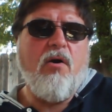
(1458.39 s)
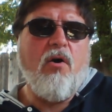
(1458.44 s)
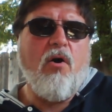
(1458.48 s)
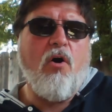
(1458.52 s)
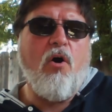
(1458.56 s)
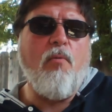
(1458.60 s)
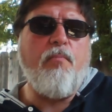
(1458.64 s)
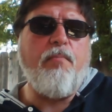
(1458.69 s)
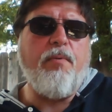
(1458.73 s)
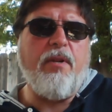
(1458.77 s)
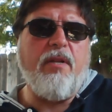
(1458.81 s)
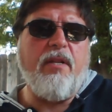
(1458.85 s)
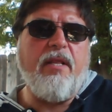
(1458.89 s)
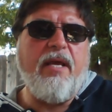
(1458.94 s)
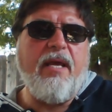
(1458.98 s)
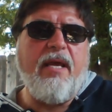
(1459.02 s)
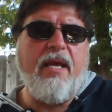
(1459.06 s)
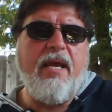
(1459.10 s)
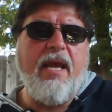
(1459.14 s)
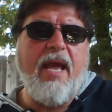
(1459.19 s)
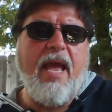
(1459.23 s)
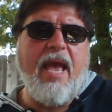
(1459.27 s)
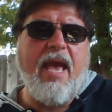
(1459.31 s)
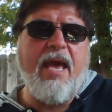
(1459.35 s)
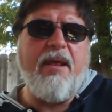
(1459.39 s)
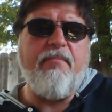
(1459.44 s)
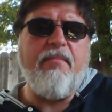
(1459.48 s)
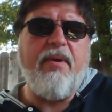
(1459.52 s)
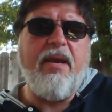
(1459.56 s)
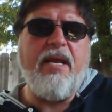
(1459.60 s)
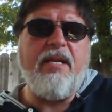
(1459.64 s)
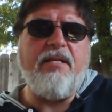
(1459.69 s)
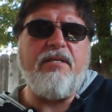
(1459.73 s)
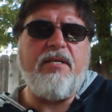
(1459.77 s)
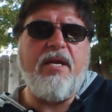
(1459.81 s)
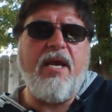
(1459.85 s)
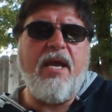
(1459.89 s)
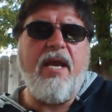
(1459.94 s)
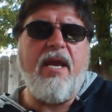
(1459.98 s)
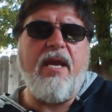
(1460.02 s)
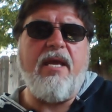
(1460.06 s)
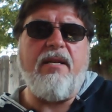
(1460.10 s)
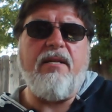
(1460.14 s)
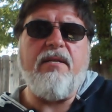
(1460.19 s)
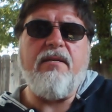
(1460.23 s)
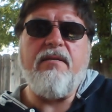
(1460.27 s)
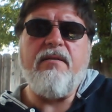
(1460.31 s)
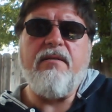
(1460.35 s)
openly and
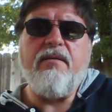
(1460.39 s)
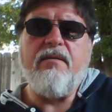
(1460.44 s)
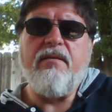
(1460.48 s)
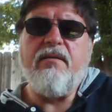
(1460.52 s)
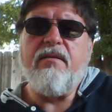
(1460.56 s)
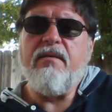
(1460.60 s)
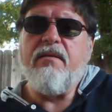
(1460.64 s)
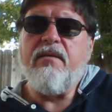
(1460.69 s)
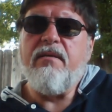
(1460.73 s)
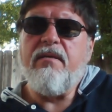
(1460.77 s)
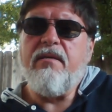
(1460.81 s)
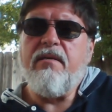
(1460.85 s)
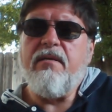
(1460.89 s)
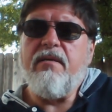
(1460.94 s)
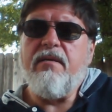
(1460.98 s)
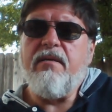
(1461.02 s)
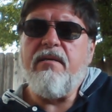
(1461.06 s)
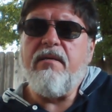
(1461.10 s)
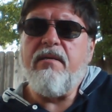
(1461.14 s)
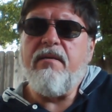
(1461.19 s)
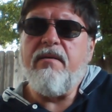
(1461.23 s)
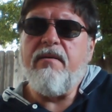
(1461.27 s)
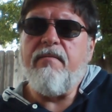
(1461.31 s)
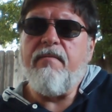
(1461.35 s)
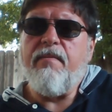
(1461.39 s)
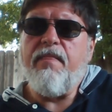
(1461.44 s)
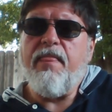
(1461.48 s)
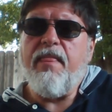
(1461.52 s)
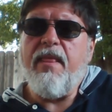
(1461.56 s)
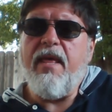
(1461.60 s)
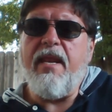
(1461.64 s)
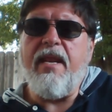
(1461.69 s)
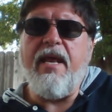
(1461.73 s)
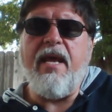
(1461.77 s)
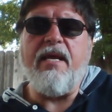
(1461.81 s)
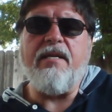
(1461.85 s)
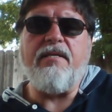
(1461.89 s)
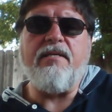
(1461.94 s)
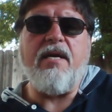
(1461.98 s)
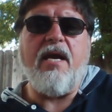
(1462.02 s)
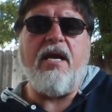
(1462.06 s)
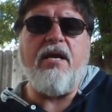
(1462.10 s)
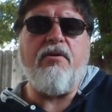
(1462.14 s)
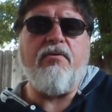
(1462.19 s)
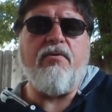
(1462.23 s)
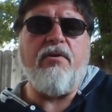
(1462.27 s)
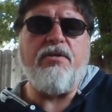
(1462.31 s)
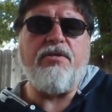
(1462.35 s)
maintain an
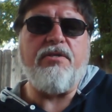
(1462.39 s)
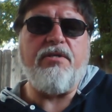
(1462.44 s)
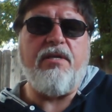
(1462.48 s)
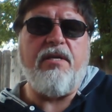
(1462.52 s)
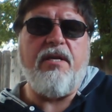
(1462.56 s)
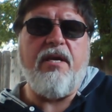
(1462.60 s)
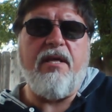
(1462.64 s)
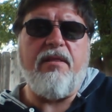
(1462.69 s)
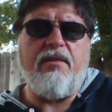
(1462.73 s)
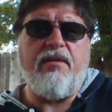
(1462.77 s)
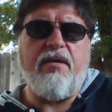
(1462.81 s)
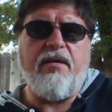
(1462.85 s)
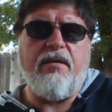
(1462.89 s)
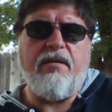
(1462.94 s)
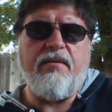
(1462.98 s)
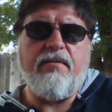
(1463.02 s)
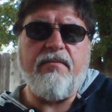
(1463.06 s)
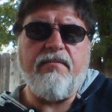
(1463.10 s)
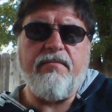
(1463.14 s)
anti-Christian ethic.